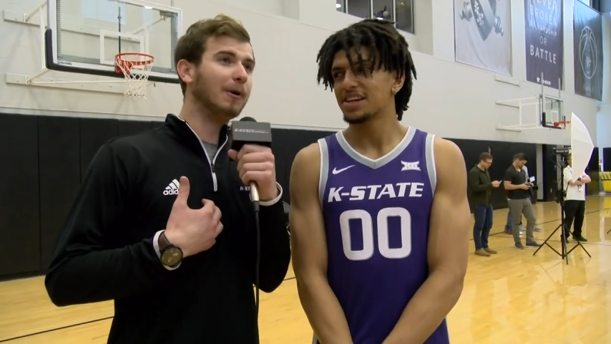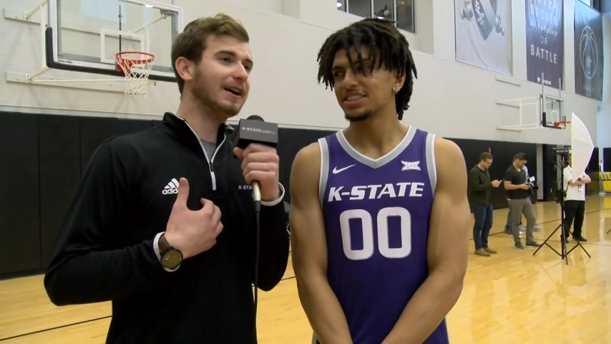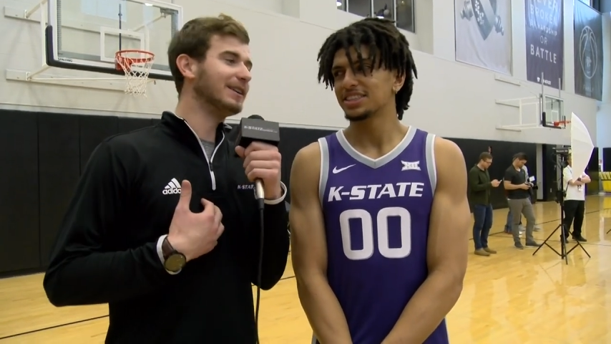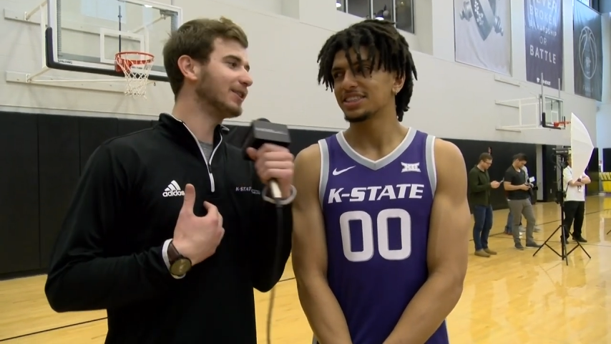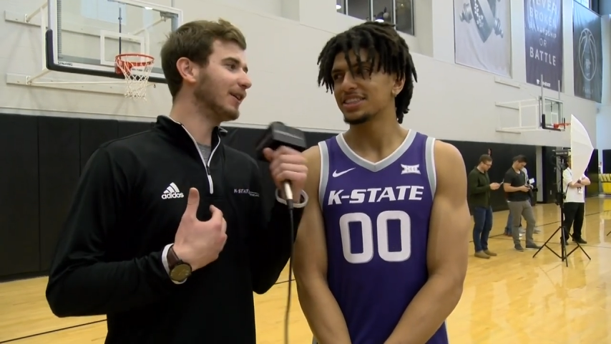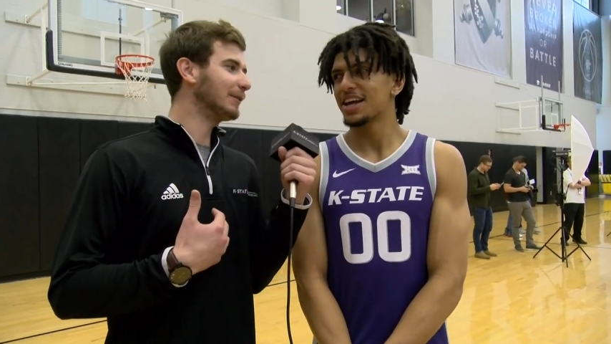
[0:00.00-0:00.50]
Speaker 1: one
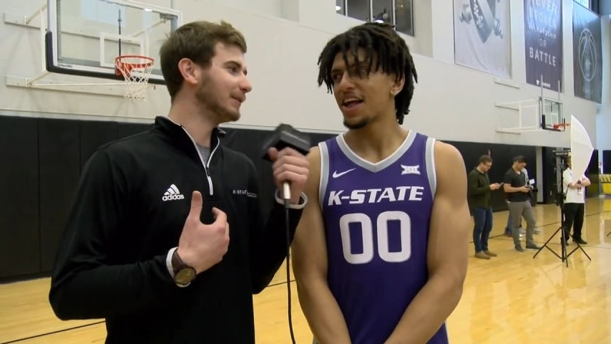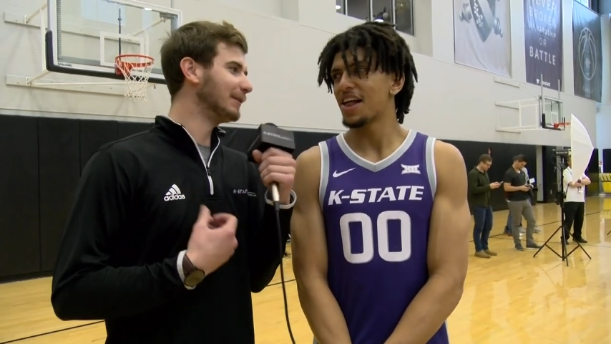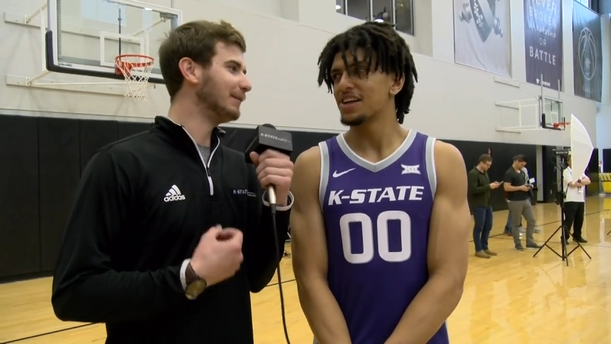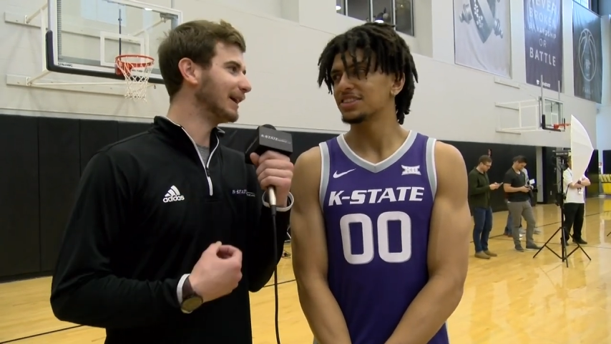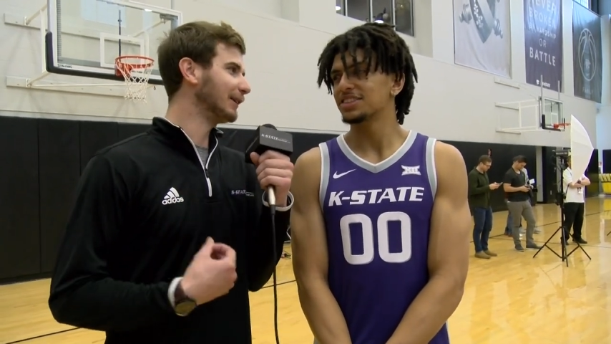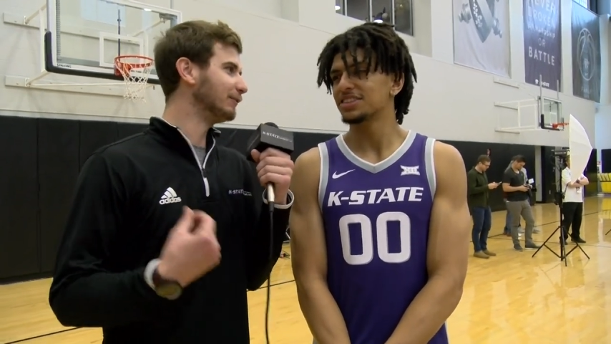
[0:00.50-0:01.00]
talking with the
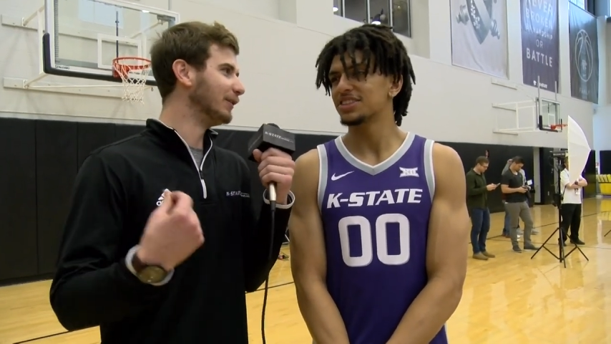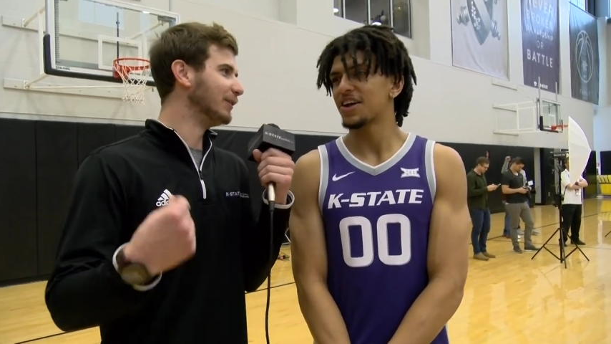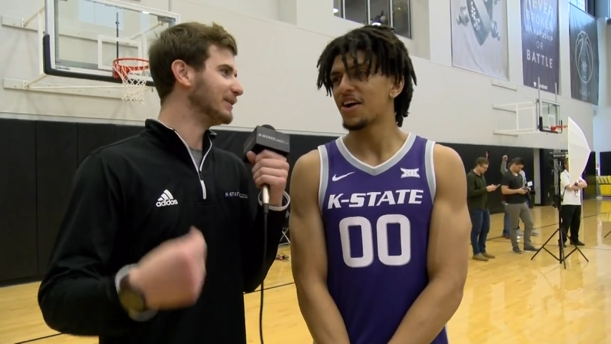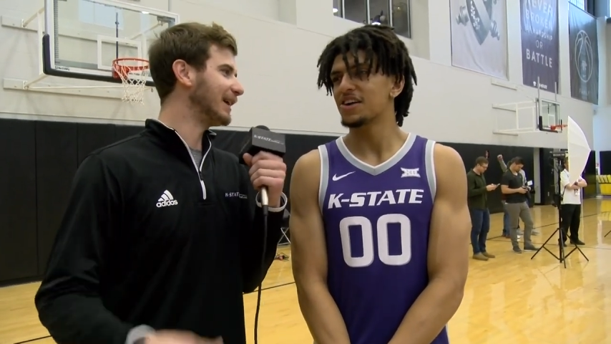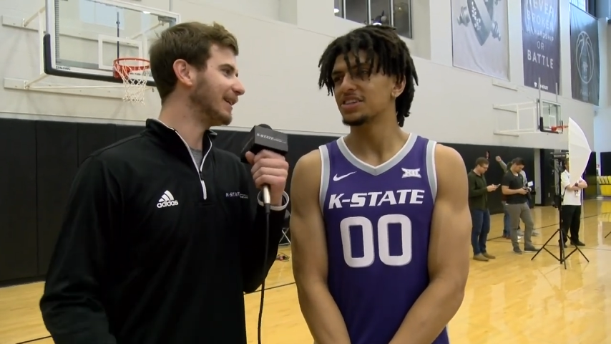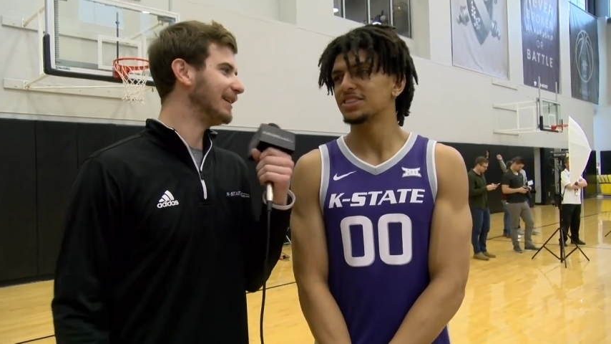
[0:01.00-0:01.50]

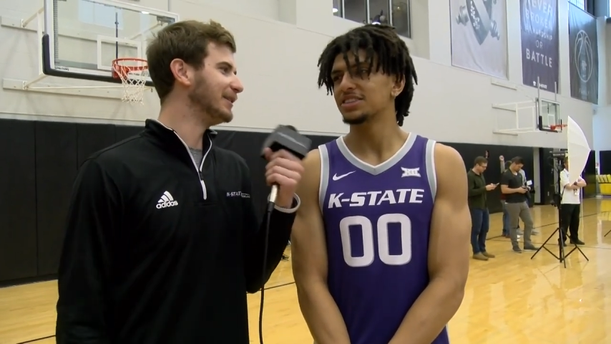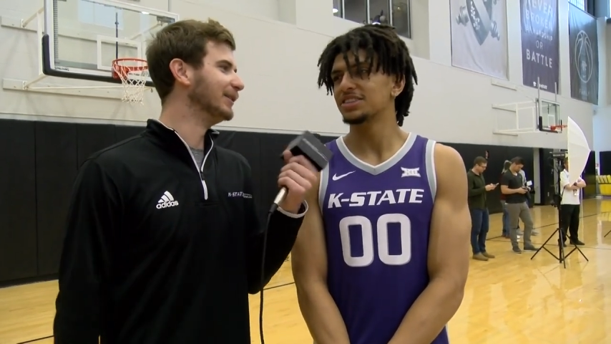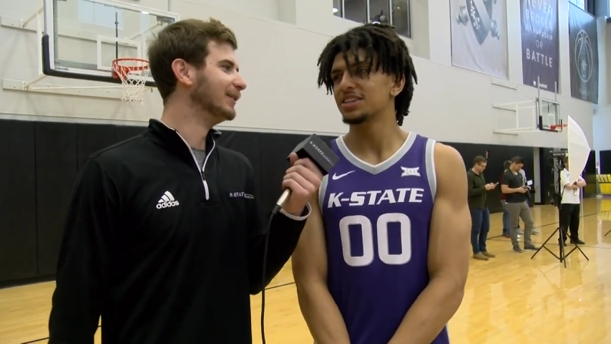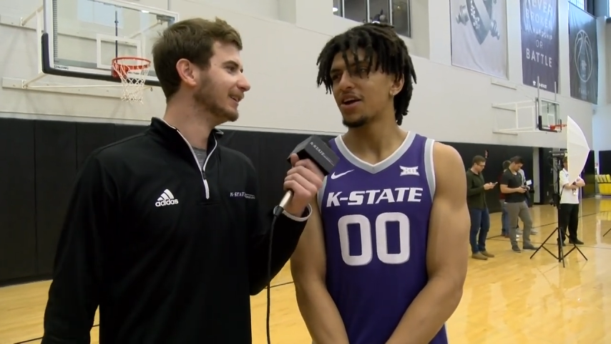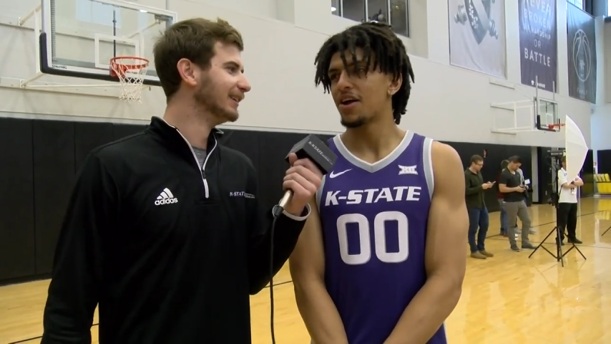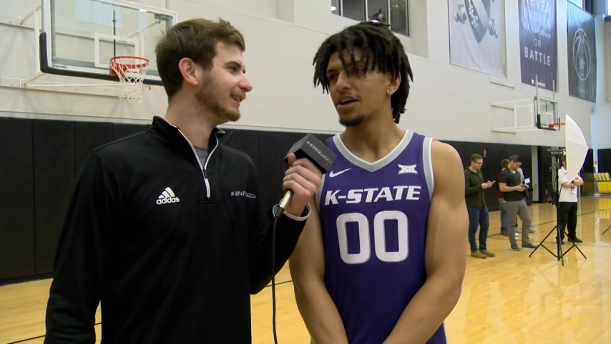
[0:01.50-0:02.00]
microphones, how'd I do?
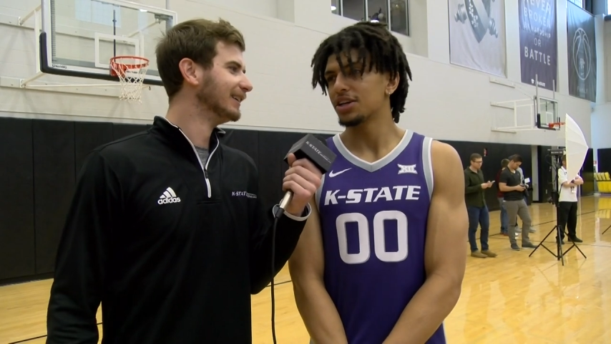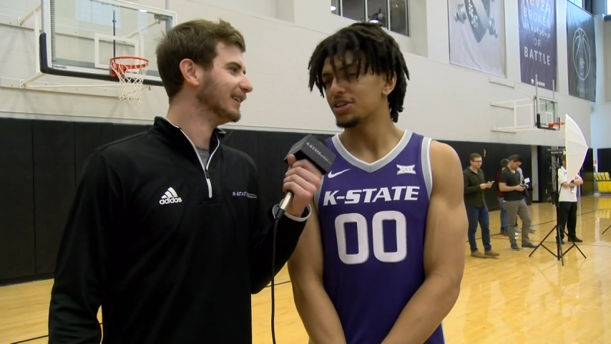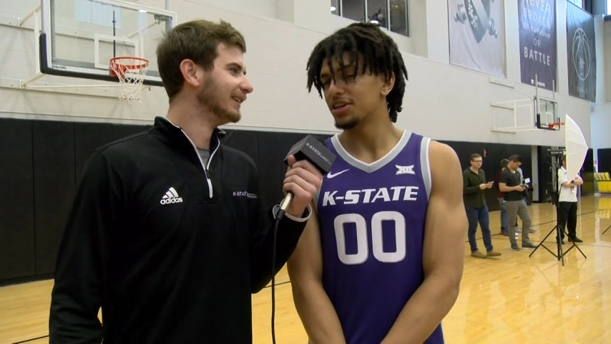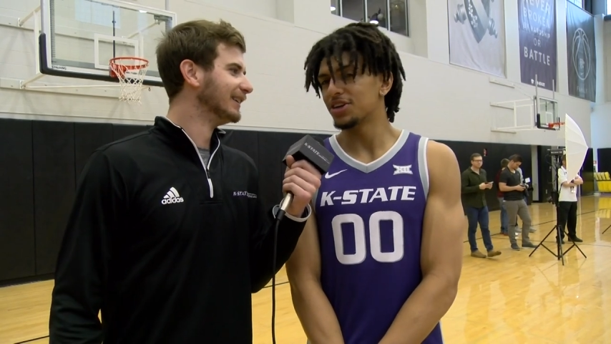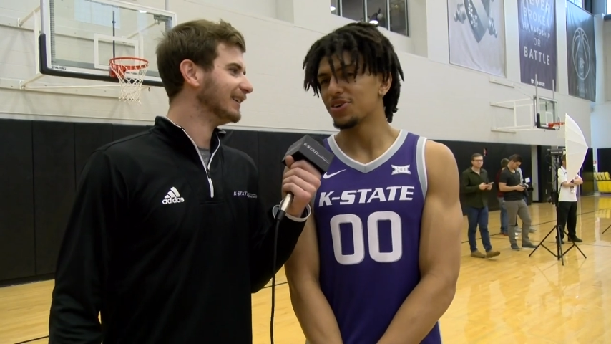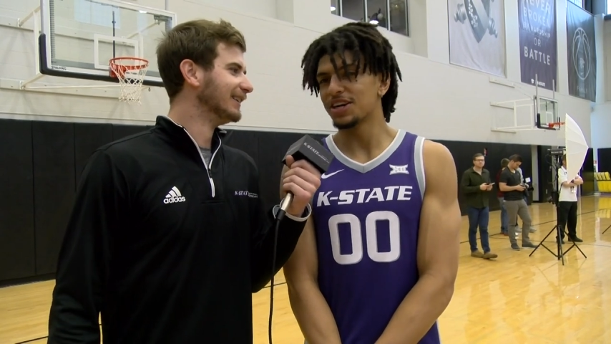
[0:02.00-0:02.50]
You
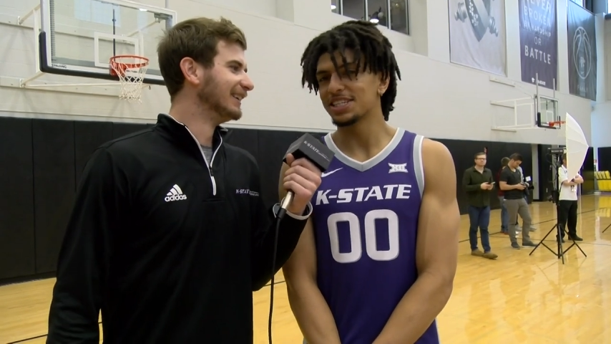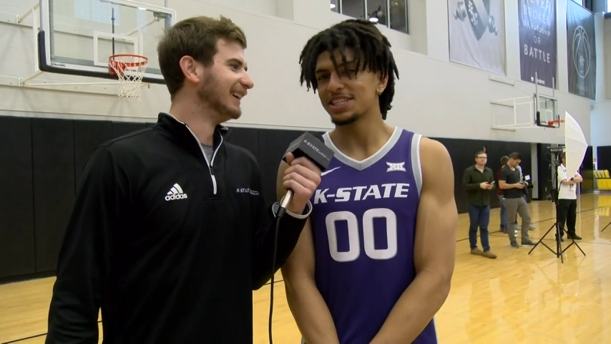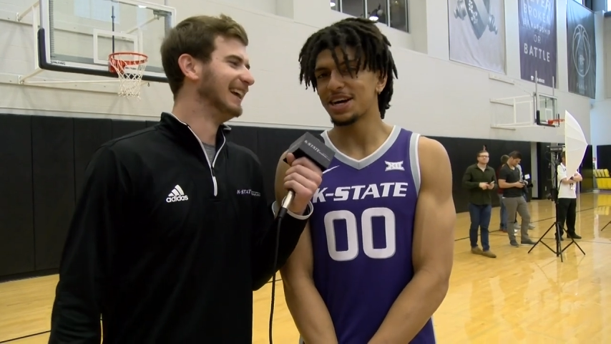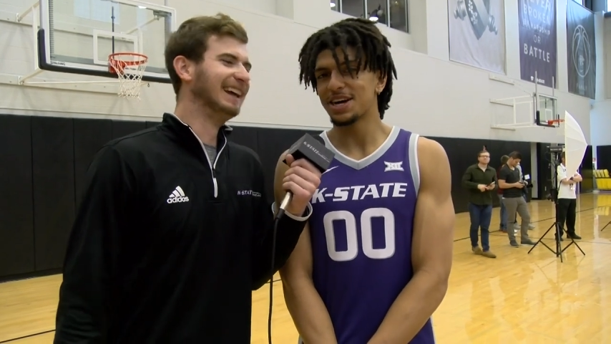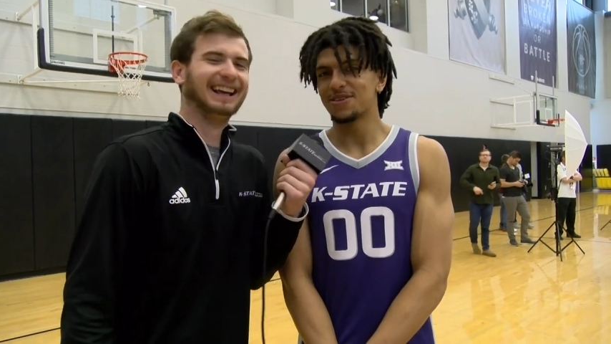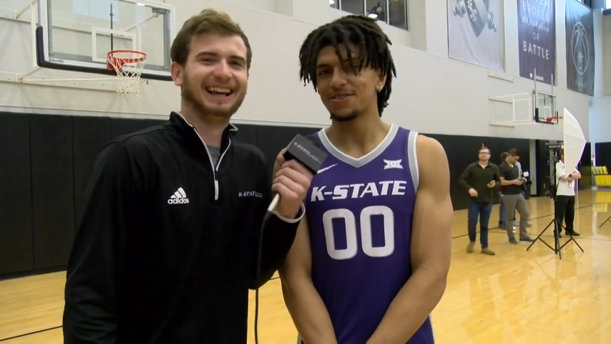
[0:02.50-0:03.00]
did a great job.